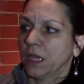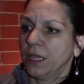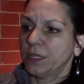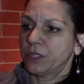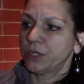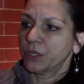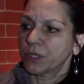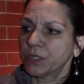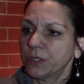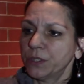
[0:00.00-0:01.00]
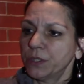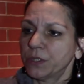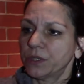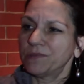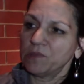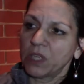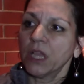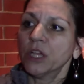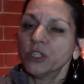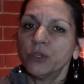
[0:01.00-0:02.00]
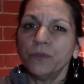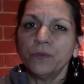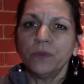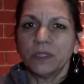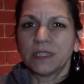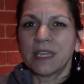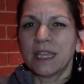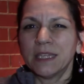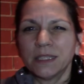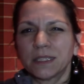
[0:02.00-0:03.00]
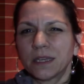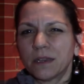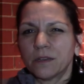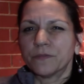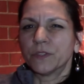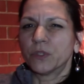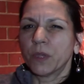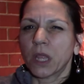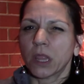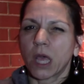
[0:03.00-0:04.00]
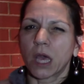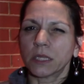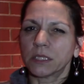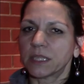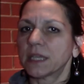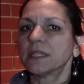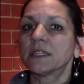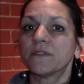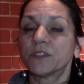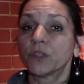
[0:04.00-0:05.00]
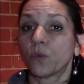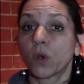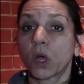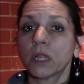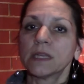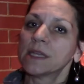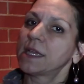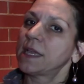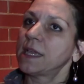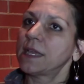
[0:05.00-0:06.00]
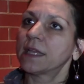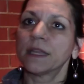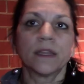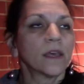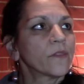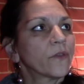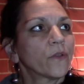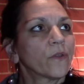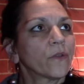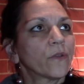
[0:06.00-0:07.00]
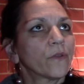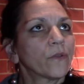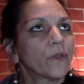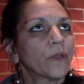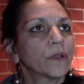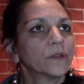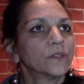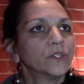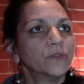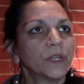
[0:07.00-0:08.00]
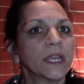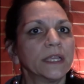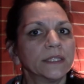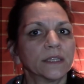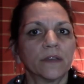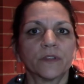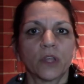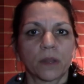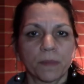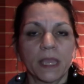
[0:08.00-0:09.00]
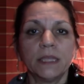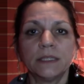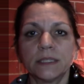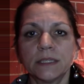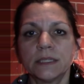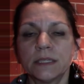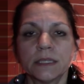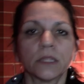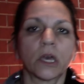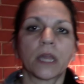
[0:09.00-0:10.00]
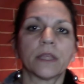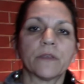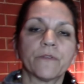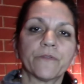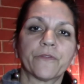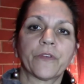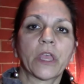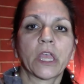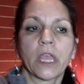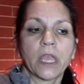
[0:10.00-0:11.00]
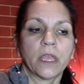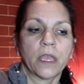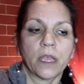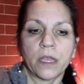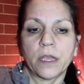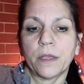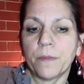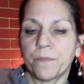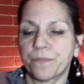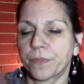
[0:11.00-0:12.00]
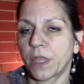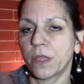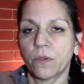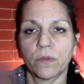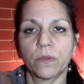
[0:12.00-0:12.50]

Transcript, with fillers: it took, this is two days of doing a lot of sticking stuff to the wall and another two days of a lot of painting, a lot of, um, you know,